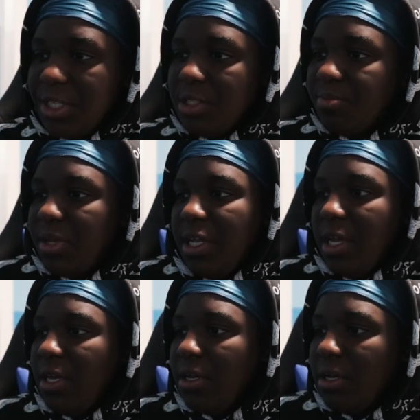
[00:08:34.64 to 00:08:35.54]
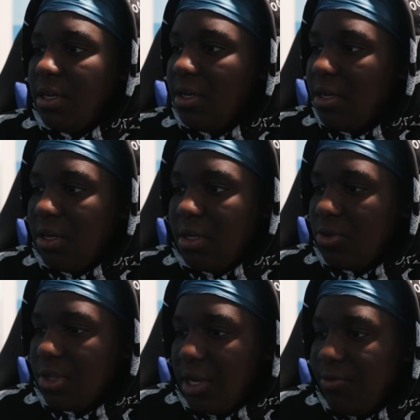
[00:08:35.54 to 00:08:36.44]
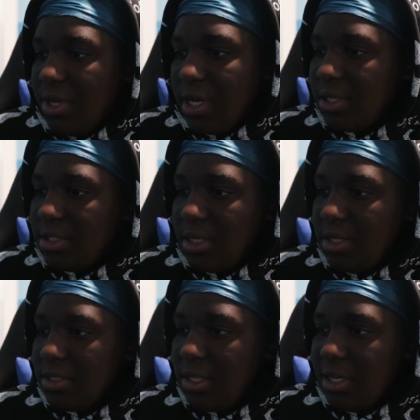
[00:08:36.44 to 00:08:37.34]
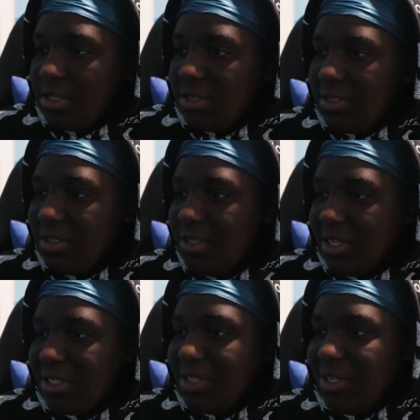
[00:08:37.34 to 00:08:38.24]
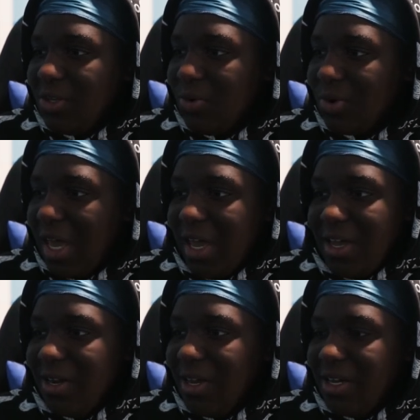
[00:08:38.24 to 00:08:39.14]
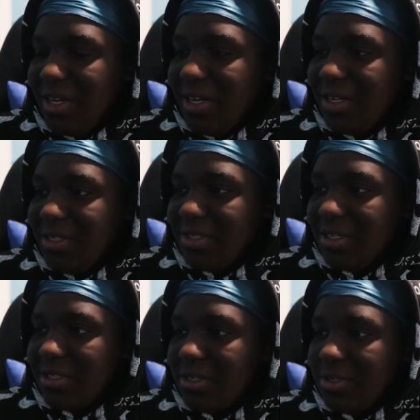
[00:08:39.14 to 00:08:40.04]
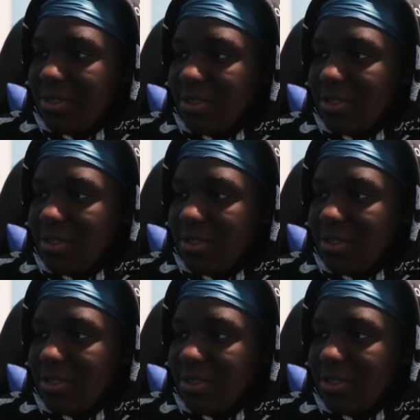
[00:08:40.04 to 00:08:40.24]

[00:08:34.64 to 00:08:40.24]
gonna just play, like, the only thing I really gotta say is, like, Dusty LOCANE, like, Dusty.